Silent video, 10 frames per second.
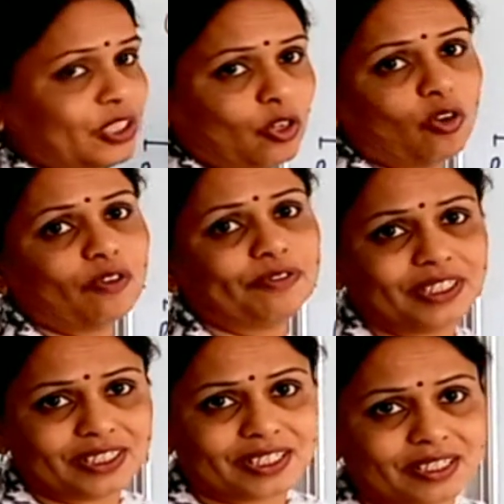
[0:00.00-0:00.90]
the
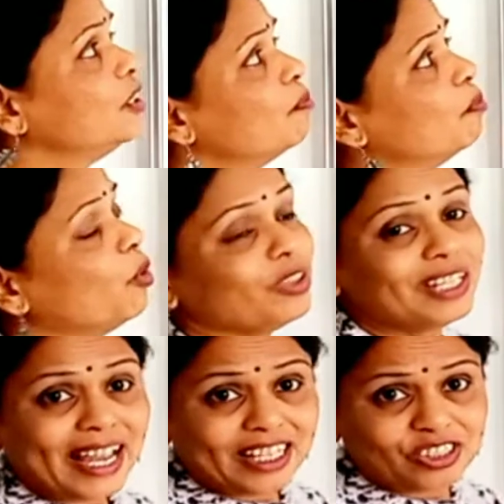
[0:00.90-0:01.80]
office. Both
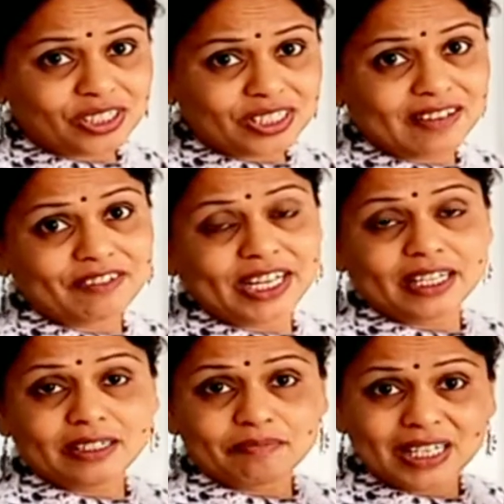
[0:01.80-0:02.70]
the actions have
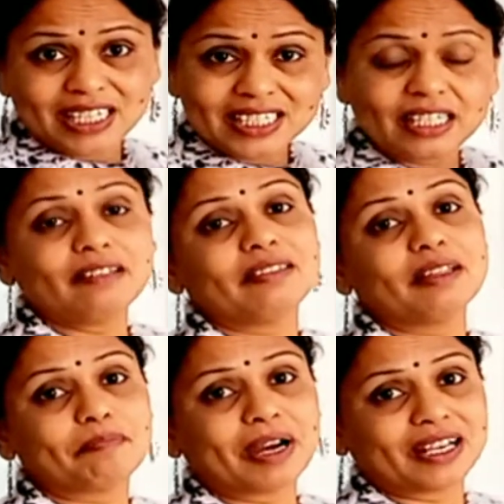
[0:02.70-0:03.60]
taken place in the
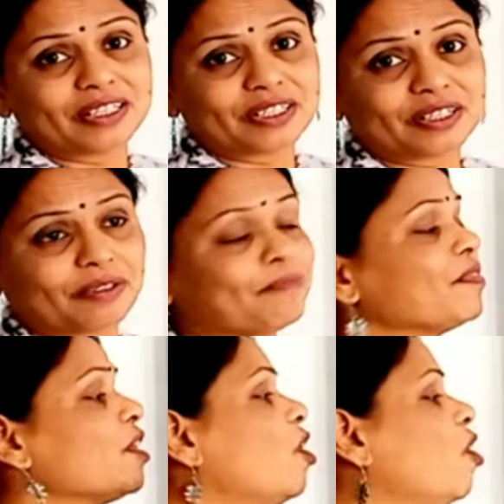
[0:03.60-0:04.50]
past.
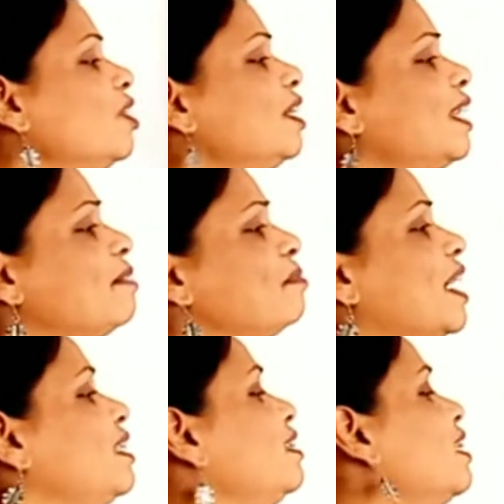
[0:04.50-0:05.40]
On a timeline,